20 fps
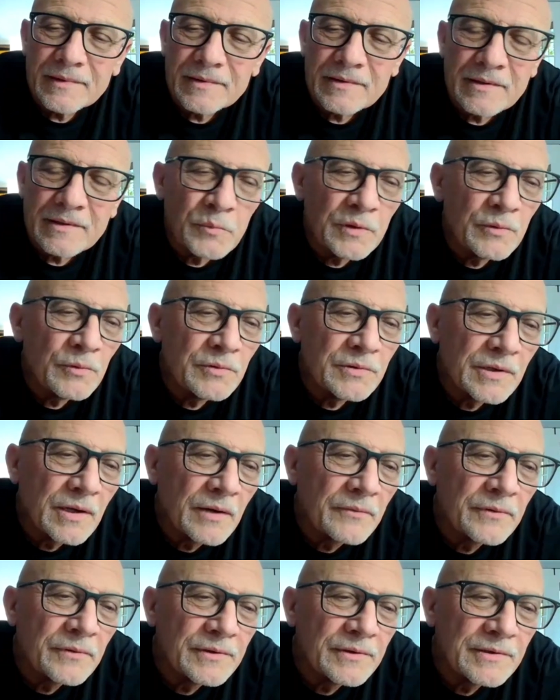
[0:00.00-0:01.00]
someone who
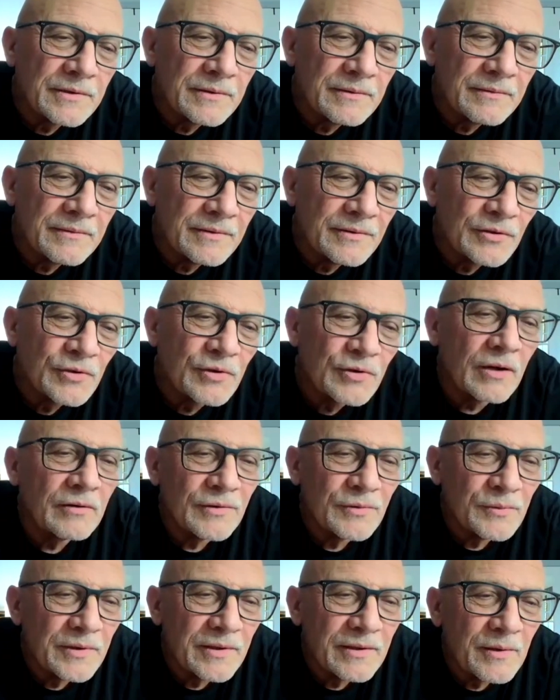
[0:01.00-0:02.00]
suffers and
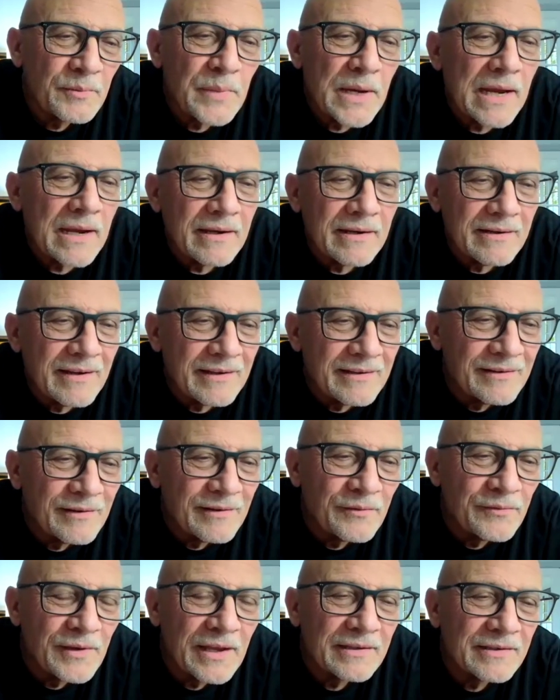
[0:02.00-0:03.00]
struggles with the pain
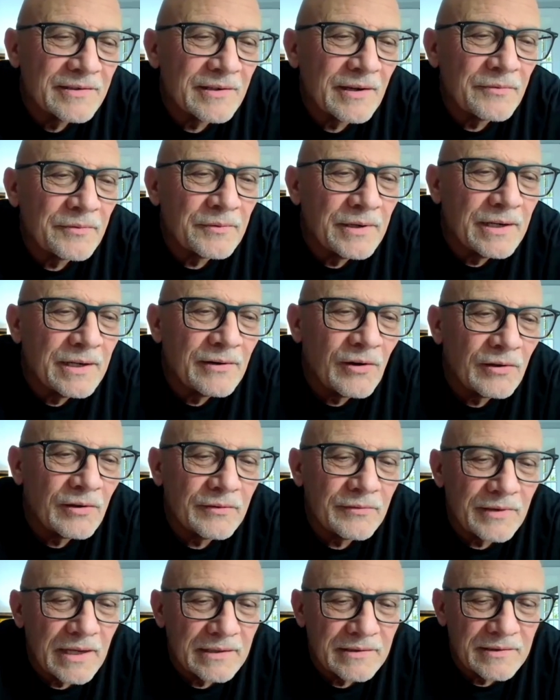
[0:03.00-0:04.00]
of that suffering and all
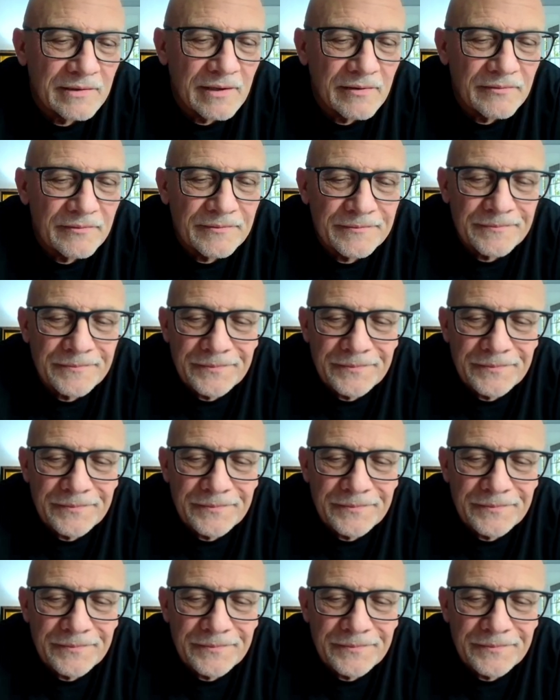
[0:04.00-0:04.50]
of that stuff.